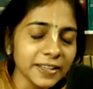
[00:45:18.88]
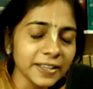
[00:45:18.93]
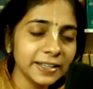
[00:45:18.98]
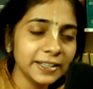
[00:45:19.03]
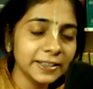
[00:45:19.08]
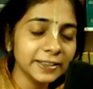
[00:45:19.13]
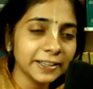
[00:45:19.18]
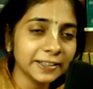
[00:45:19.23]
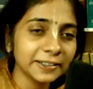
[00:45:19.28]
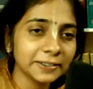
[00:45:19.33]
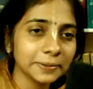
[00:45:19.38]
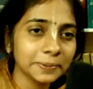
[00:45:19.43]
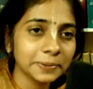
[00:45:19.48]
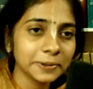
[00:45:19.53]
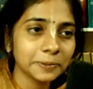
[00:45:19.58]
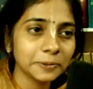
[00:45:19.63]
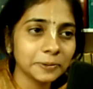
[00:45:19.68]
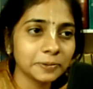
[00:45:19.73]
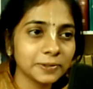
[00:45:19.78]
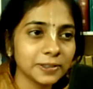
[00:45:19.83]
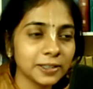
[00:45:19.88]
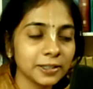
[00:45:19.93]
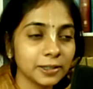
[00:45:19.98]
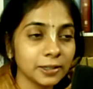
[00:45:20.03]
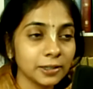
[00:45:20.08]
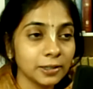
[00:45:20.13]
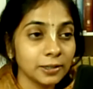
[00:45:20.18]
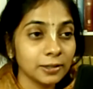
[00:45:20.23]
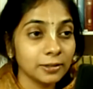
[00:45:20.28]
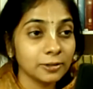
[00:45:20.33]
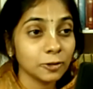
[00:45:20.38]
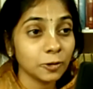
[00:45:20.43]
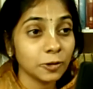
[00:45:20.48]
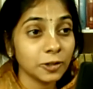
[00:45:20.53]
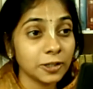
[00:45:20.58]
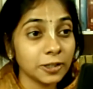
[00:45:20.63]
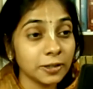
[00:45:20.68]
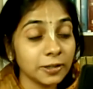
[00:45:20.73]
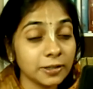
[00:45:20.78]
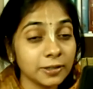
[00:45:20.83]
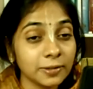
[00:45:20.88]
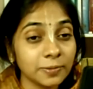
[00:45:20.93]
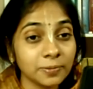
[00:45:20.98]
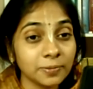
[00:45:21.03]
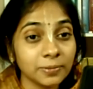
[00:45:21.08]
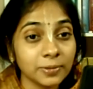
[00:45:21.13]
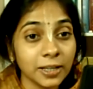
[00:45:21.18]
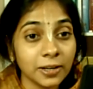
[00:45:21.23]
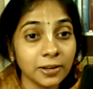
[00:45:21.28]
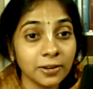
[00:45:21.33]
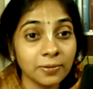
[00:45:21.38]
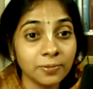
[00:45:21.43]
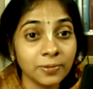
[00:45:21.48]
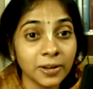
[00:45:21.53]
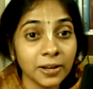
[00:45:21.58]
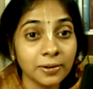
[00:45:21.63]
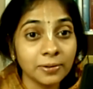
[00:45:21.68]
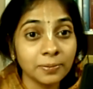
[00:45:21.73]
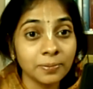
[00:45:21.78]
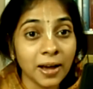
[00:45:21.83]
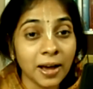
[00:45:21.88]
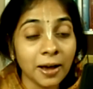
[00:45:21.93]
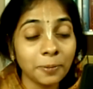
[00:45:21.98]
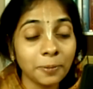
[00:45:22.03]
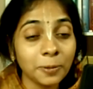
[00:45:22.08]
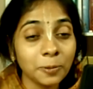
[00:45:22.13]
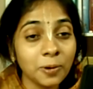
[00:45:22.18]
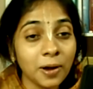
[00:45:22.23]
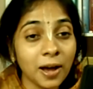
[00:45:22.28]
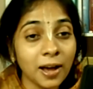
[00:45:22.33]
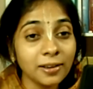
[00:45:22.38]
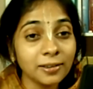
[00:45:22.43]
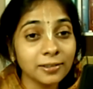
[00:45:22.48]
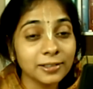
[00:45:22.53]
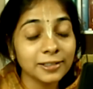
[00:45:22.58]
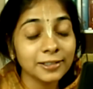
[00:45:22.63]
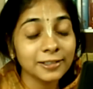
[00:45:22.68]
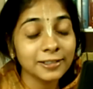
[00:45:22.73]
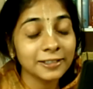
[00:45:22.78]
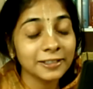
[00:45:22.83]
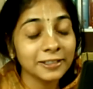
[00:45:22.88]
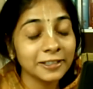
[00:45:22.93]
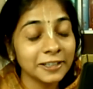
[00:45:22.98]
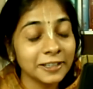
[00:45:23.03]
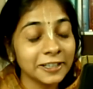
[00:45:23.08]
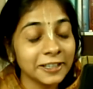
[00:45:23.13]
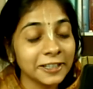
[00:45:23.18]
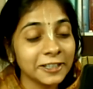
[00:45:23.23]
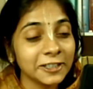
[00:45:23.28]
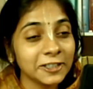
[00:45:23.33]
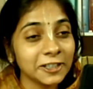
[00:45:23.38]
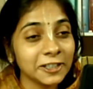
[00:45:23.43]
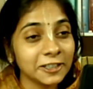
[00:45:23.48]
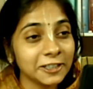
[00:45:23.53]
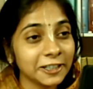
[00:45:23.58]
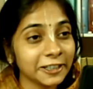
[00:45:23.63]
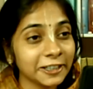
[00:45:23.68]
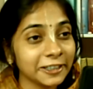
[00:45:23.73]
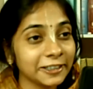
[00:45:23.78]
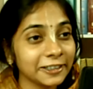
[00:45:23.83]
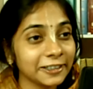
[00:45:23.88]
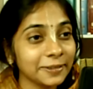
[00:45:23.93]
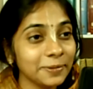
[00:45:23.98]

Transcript: Nityananda Prabhu. So he says, then Mahaprabhu hugs Jagai.